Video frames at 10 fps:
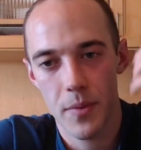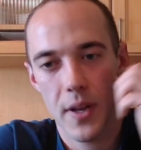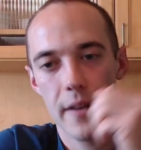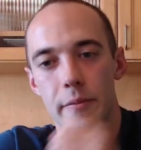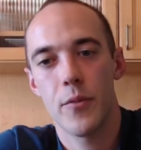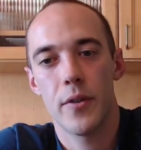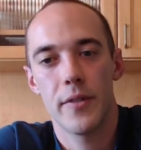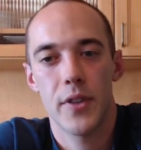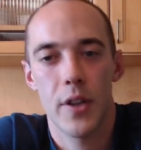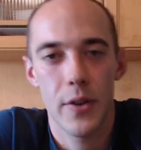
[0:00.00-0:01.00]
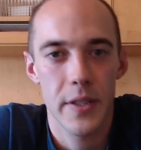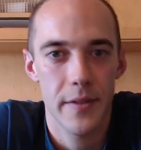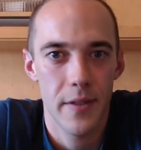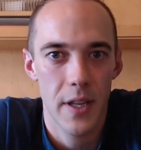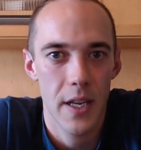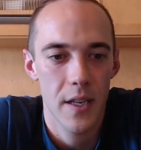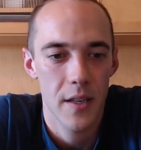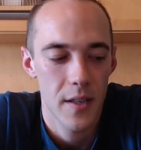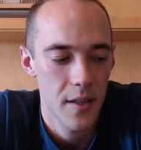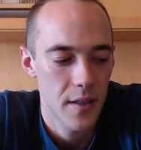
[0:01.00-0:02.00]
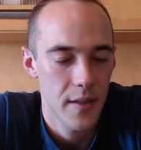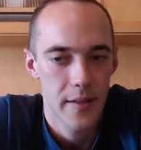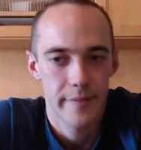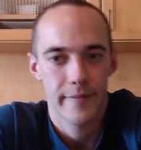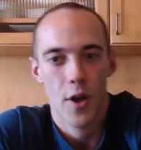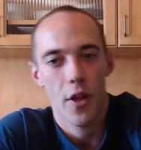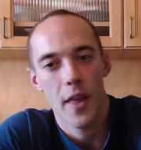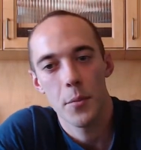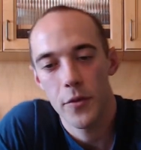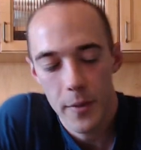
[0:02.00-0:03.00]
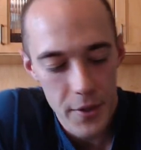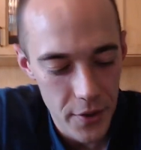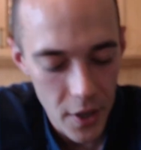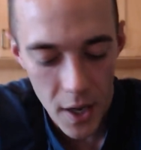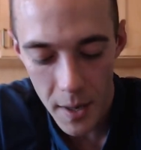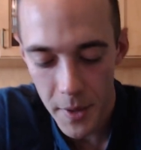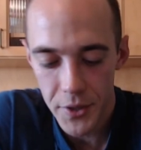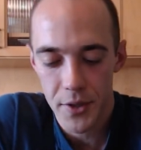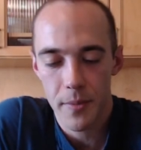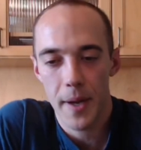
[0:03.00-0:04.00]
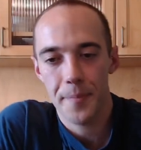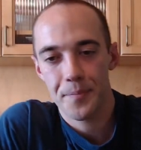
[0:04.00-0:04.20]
have more of a tolerance for like all that movement or not. I'm not sure, but